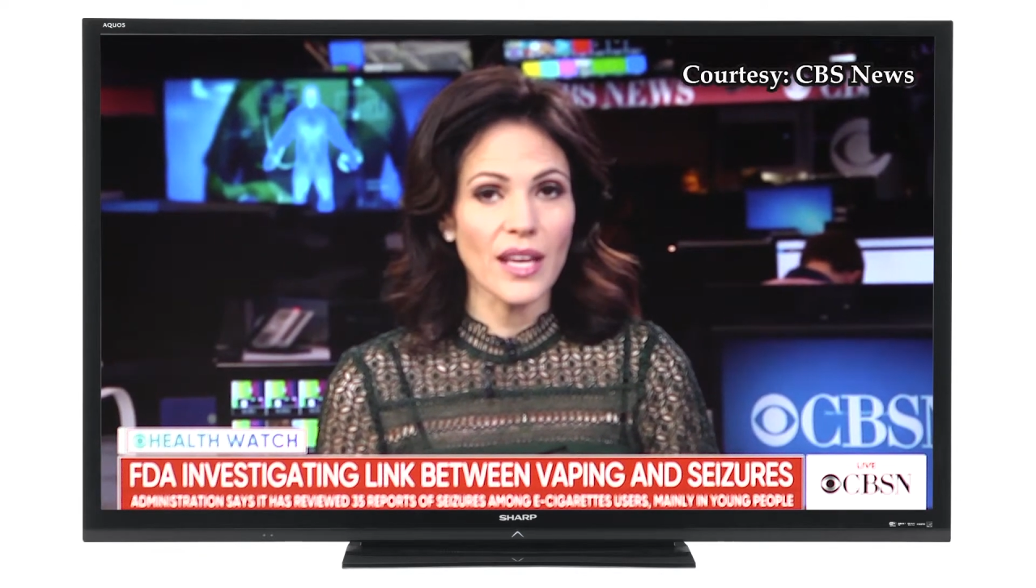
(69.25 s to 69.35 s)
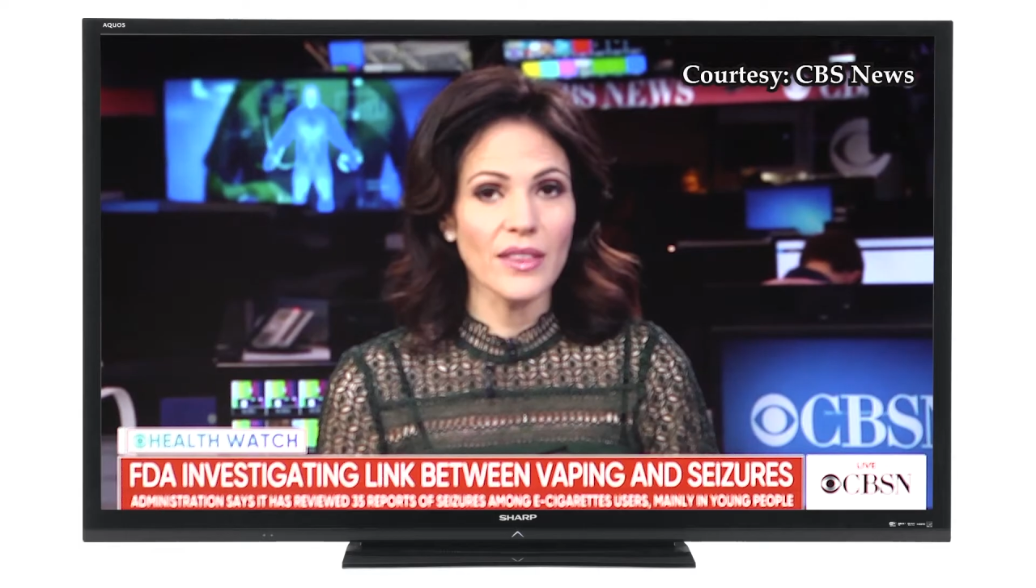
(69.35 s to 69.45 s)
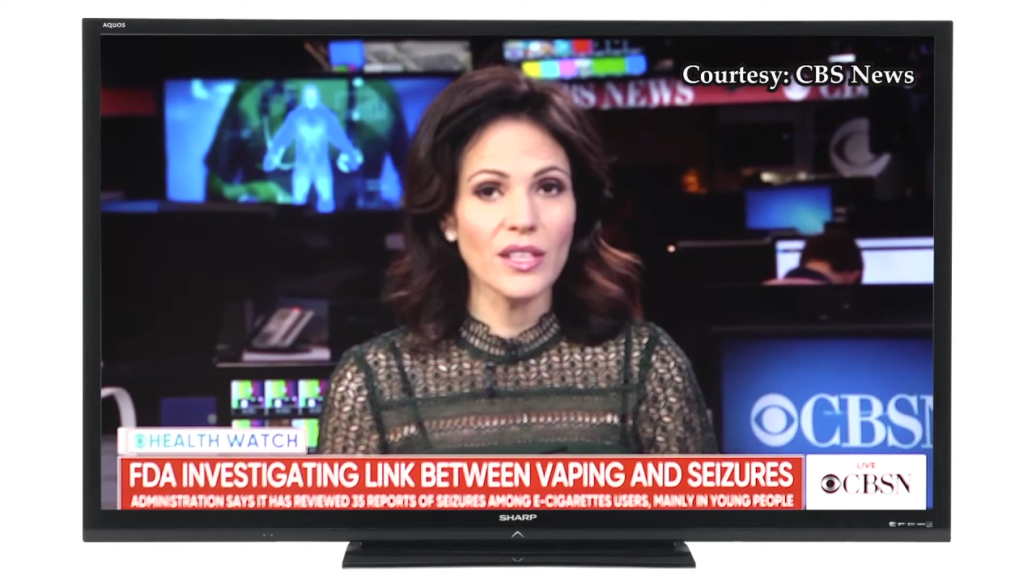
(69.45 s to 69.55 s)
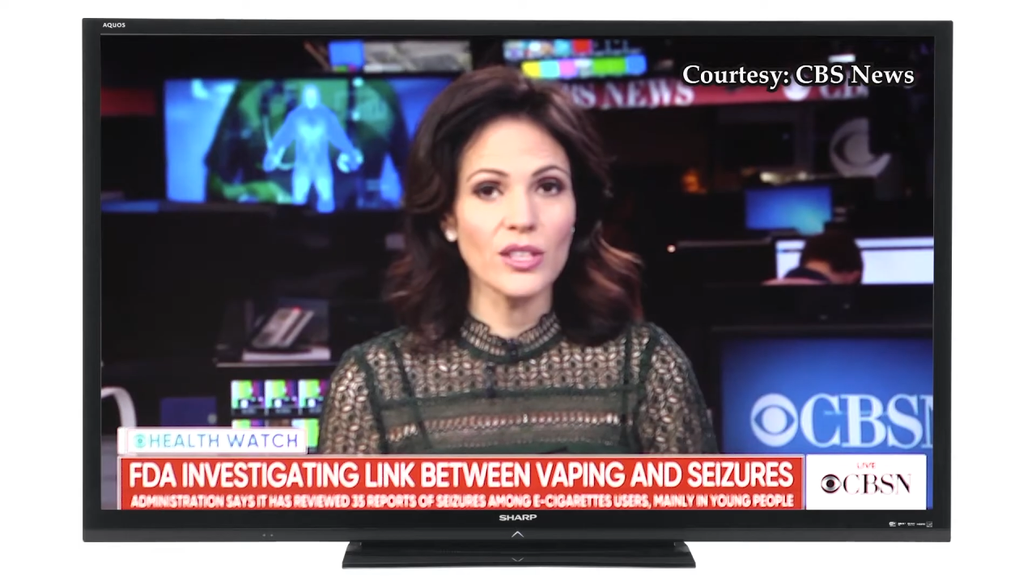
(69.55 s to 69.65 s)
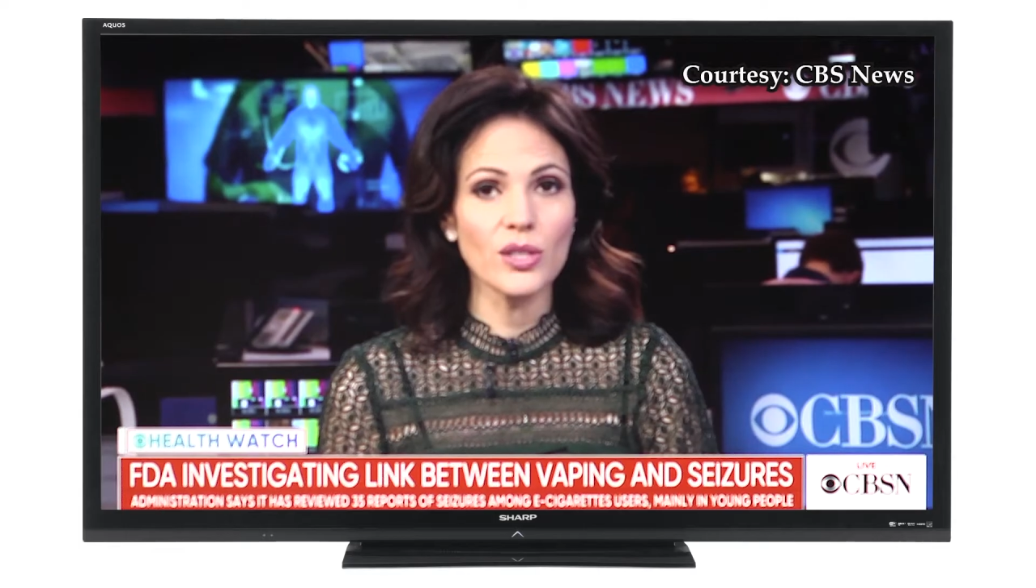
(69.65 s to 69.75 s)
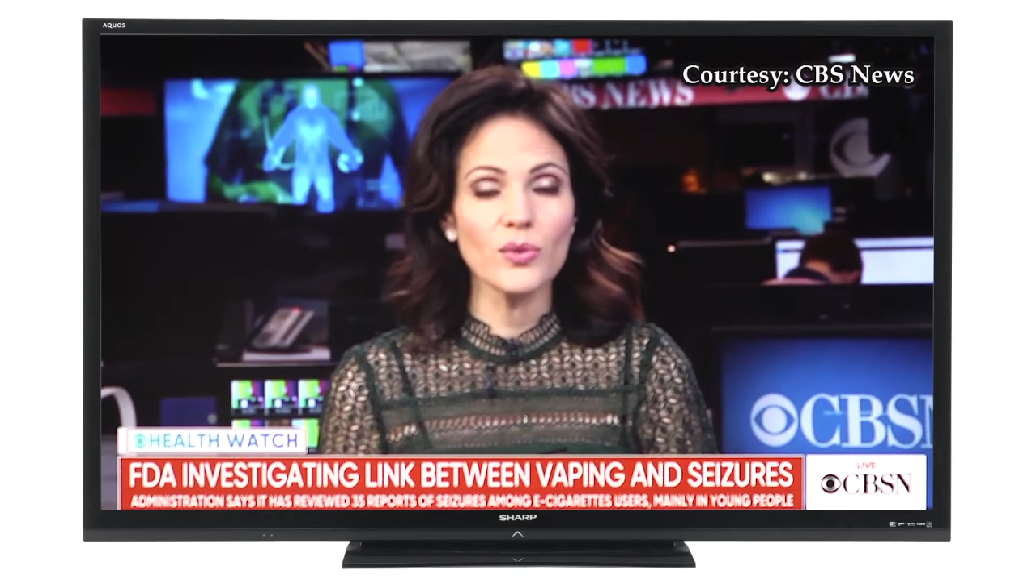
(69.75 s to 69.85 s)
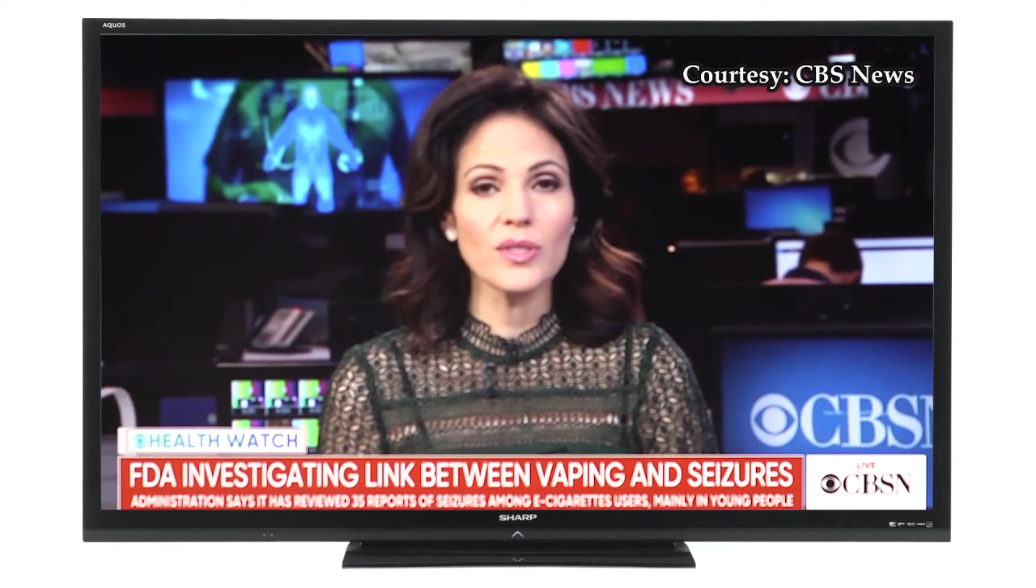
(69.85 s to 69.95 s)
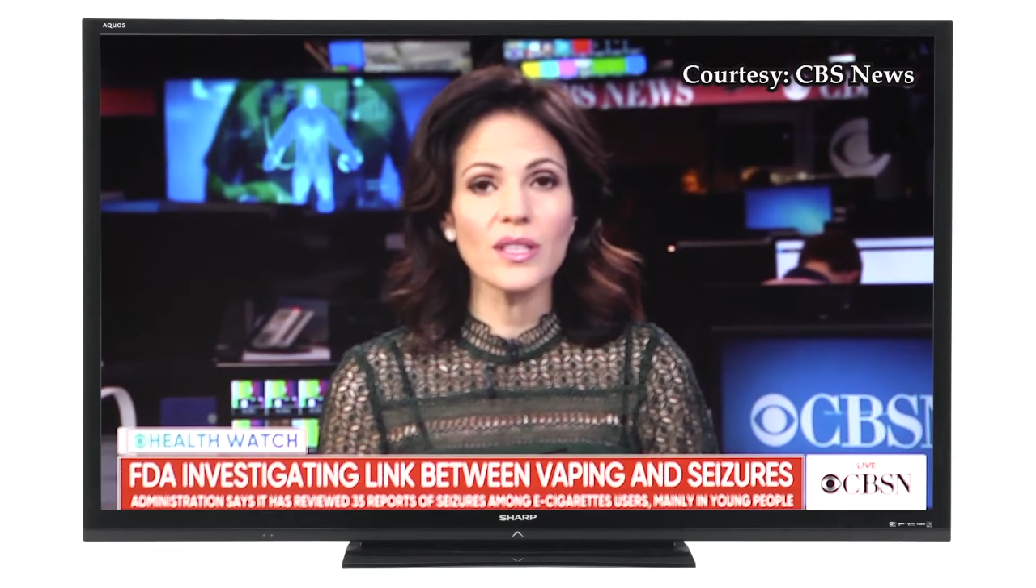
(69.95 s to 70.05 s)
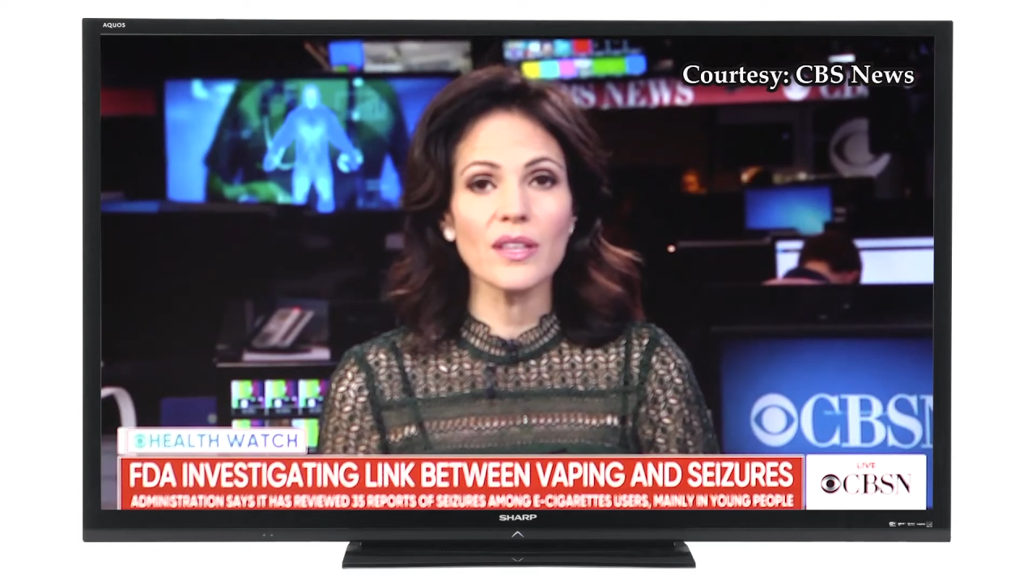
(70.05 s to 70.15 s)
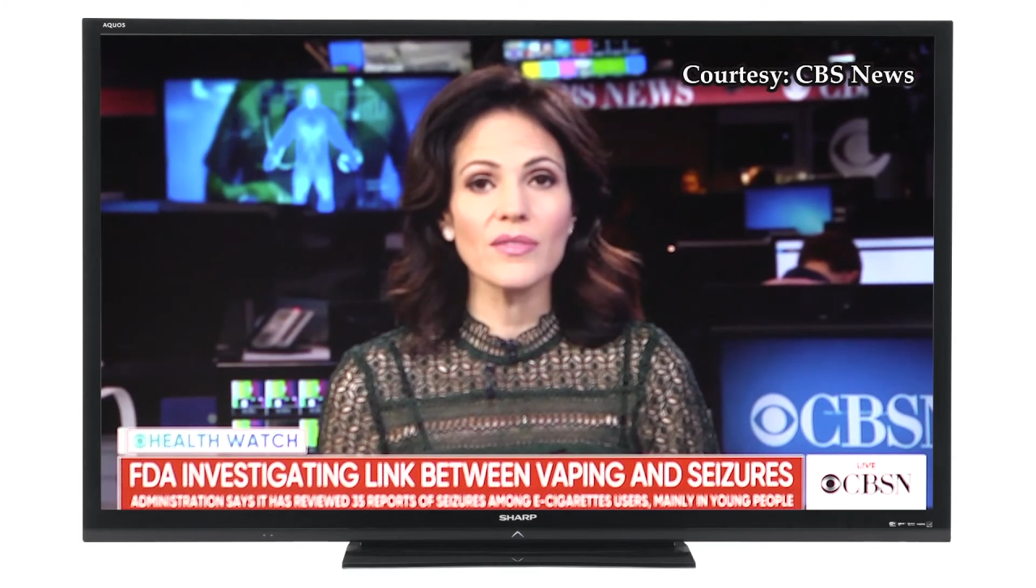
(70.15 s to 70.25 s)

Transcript: and the use of